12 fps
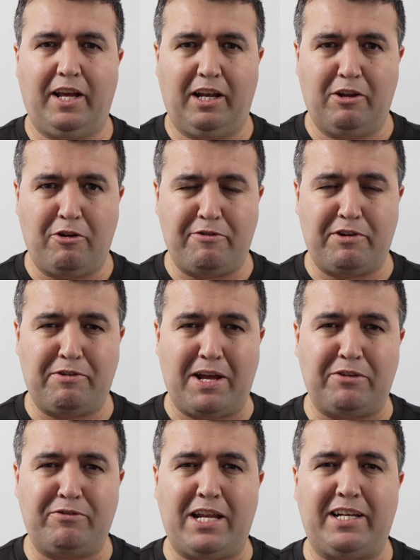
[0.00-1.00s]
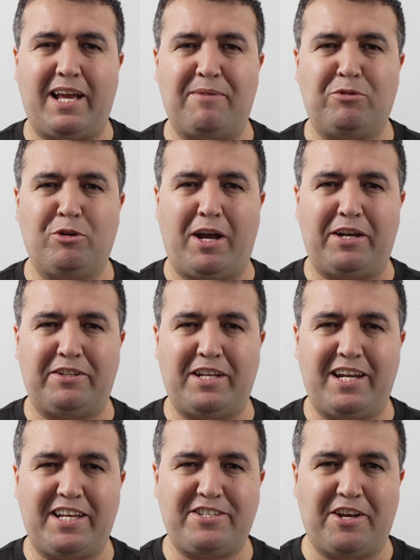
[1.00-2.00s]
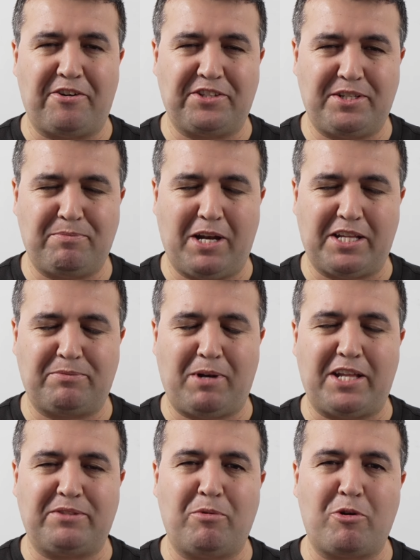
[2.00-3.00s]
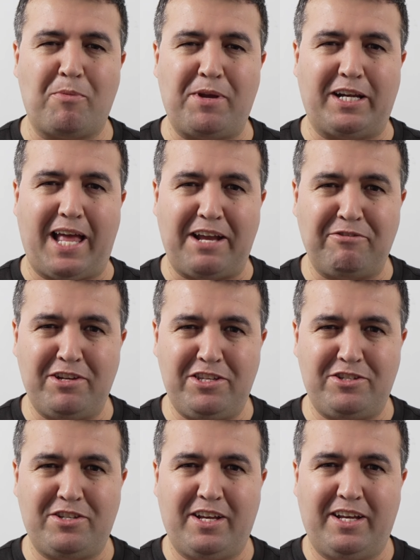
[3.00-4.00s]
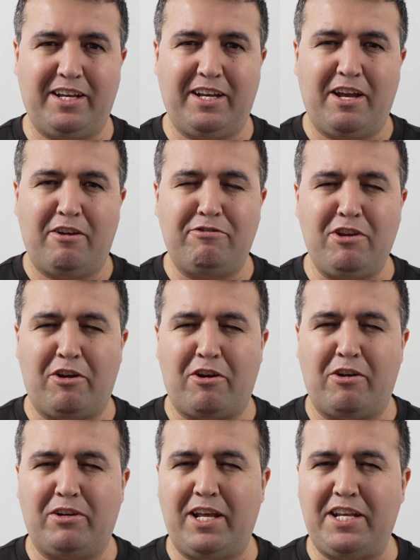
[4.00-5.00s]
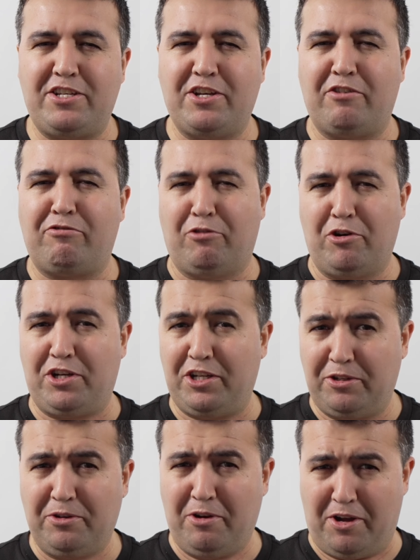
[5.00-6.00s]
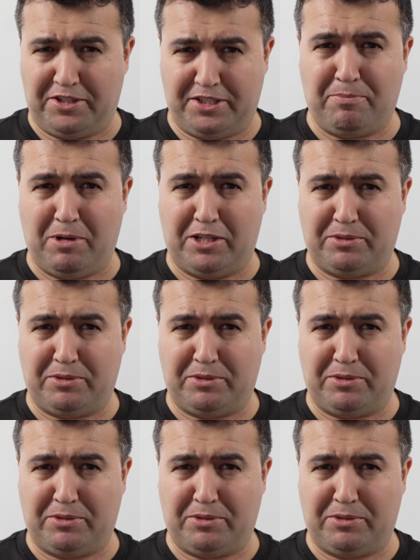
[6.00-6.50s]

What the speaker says: Hello everyone, welcome to another lecture on C++ programming language. We are on lecture 42 on C++,